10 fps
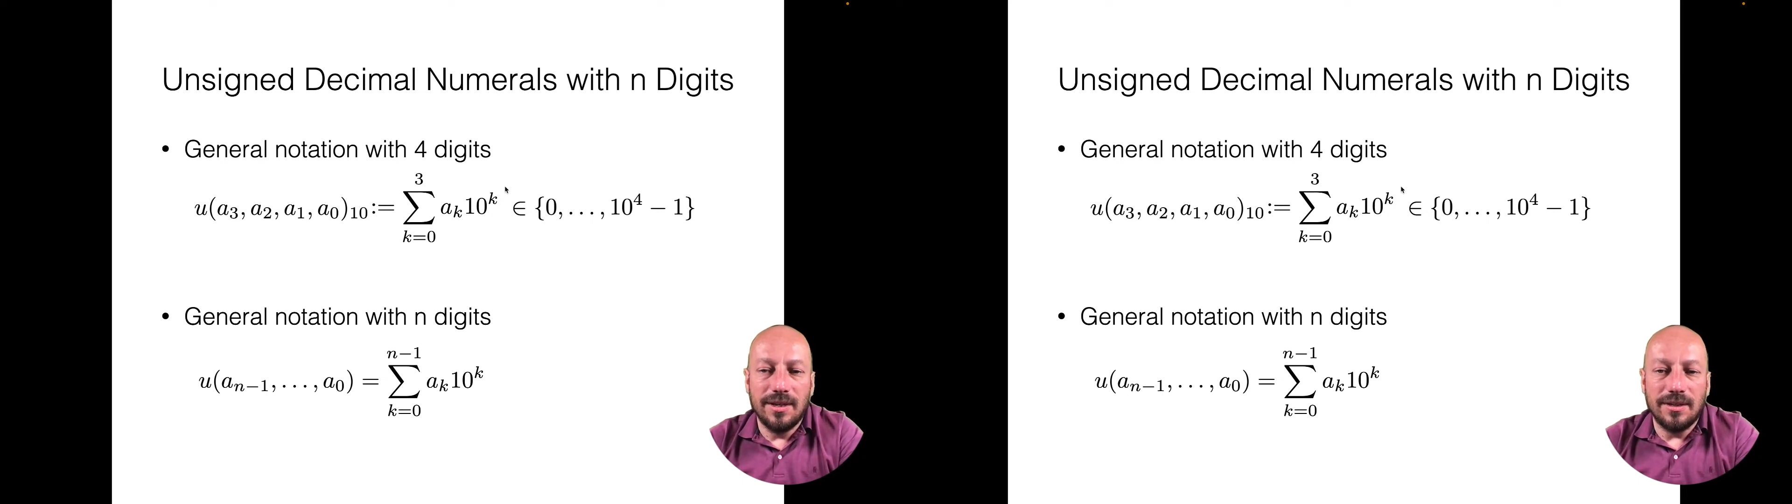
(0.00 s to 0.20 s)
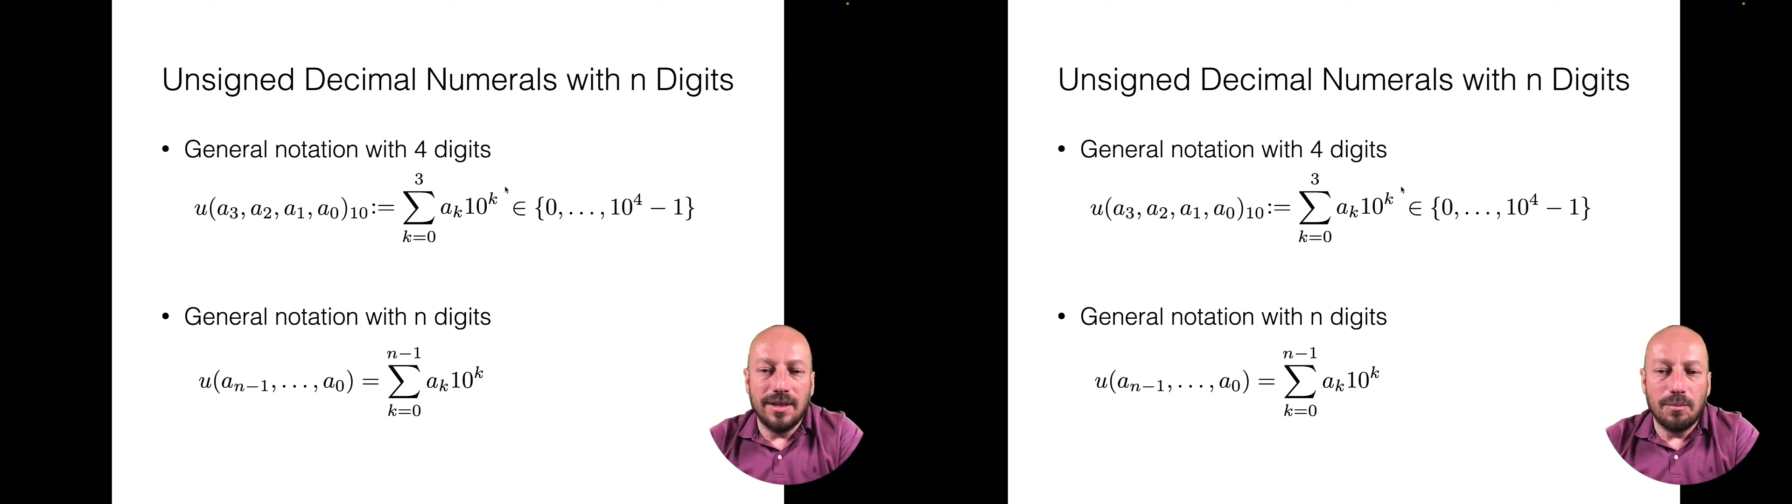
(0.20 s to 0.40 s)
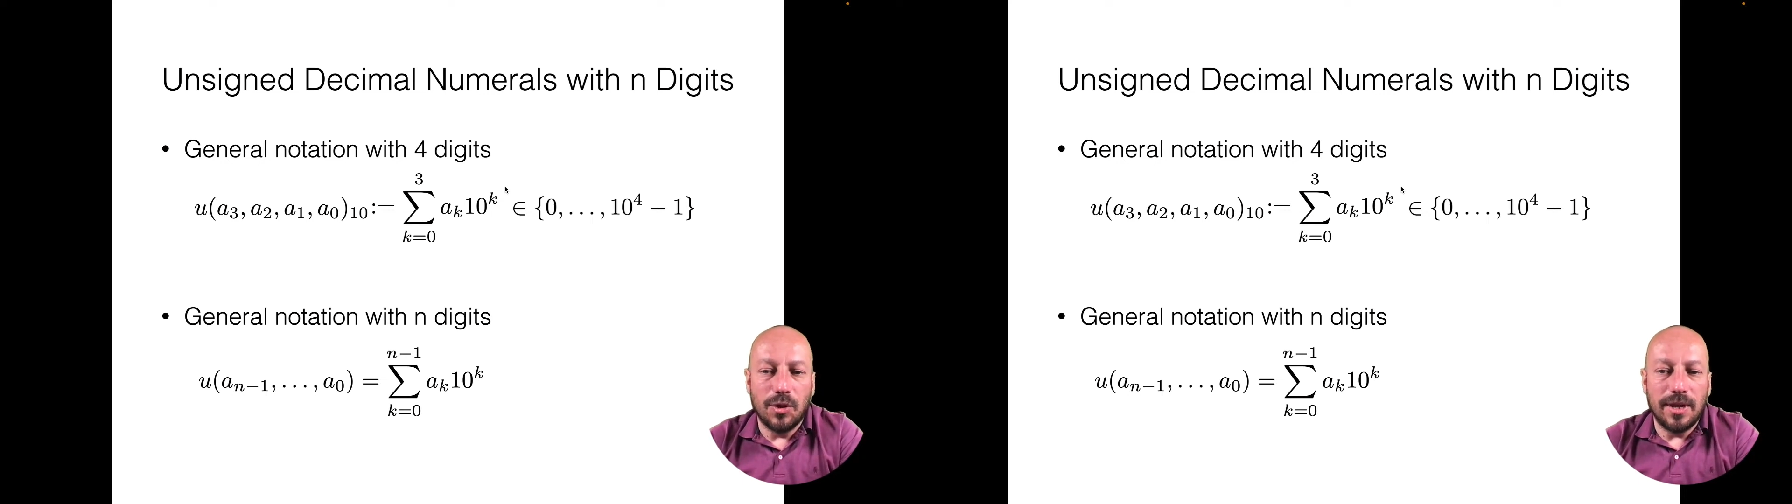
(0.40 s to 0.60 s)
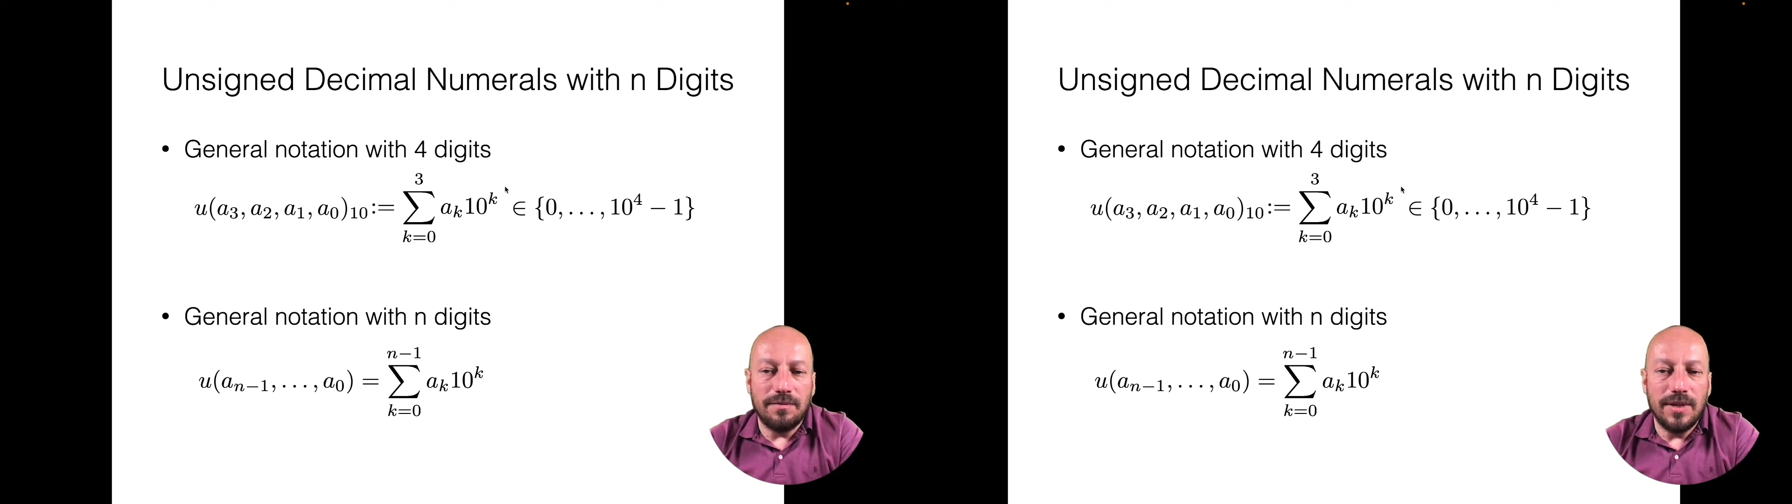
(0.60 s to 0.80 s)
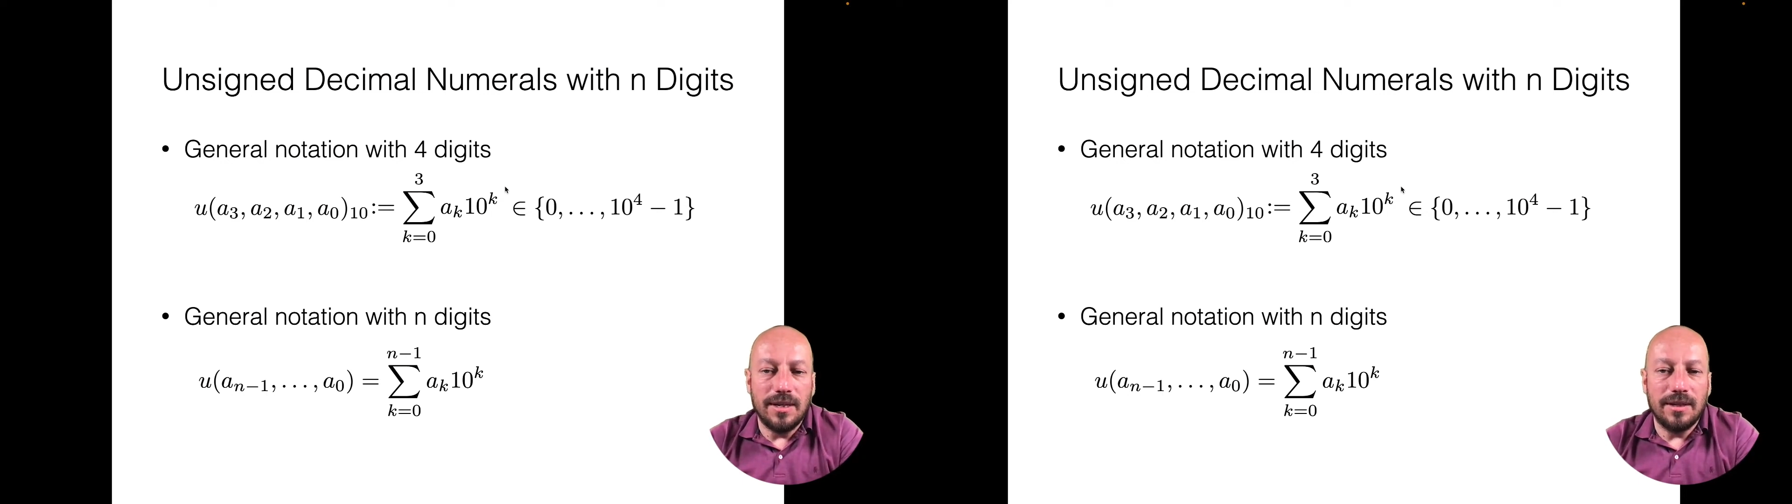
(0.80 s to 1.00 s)
number that
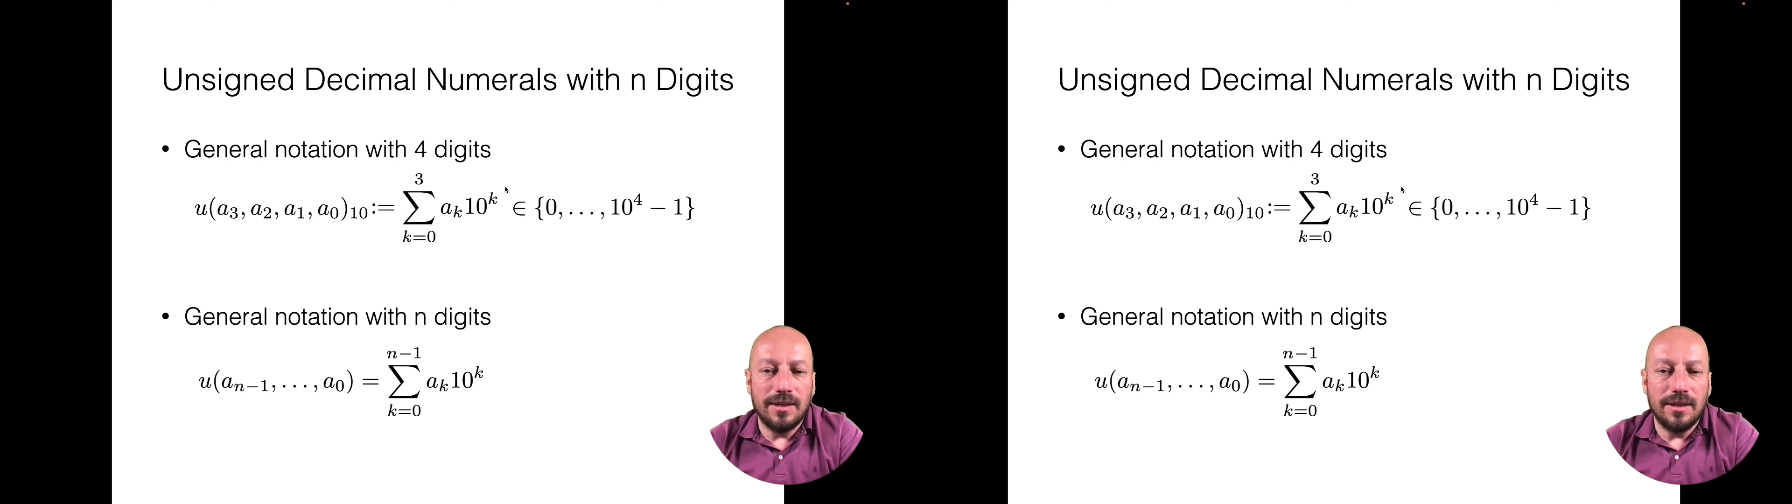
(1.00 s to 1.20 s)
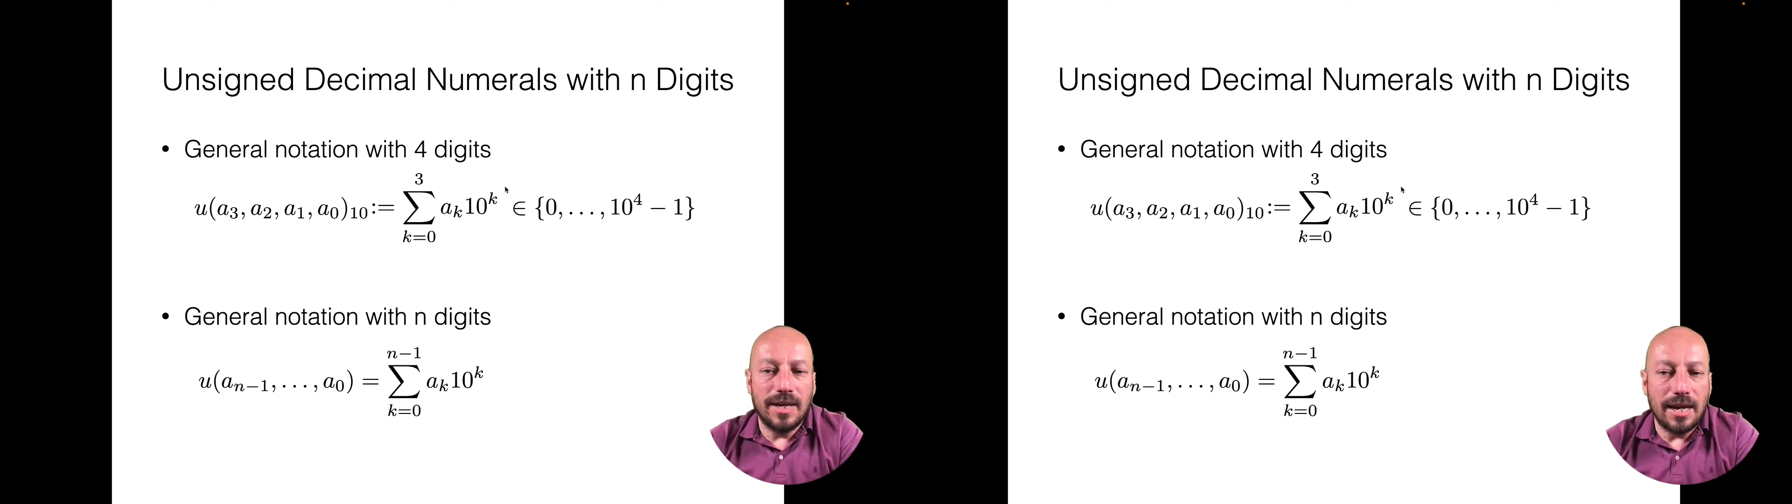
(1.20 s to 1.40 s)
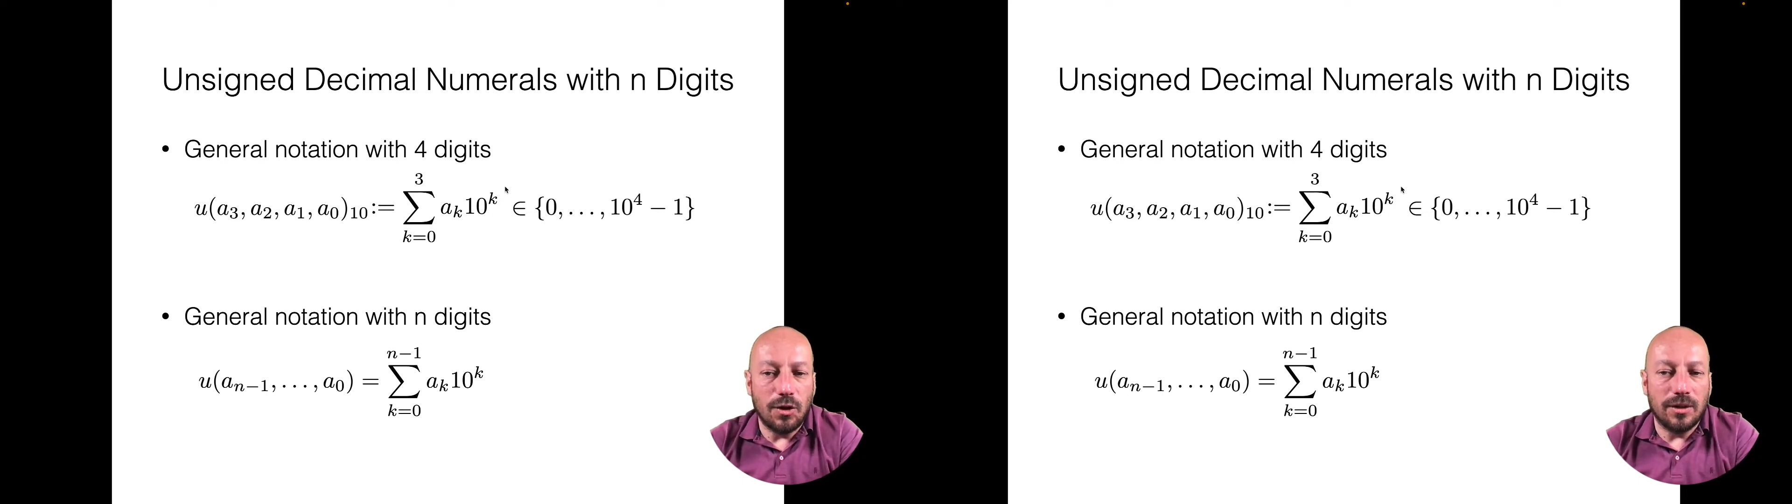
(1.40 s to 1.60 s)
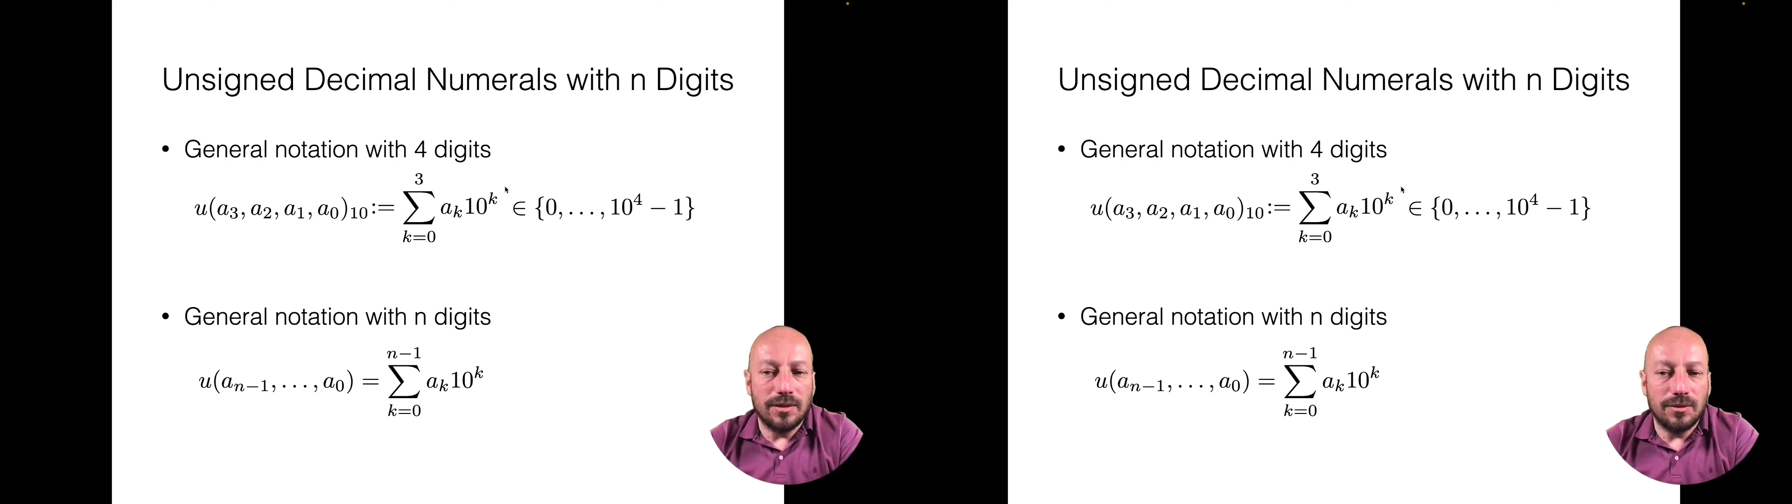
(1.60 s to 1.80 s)
we cannot